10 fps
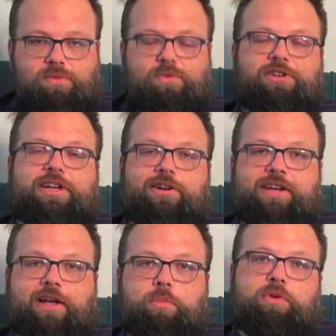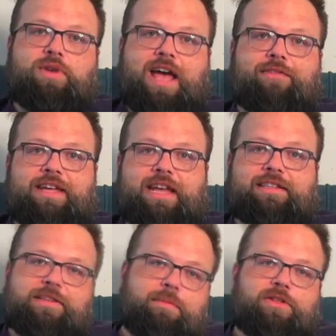we're here to help you
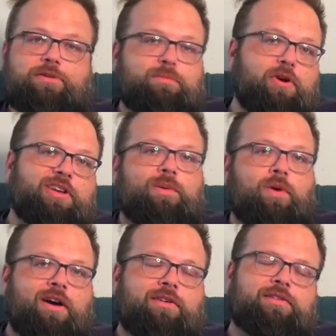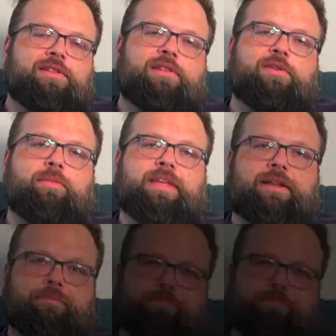navigate some of those murky waters a little bit.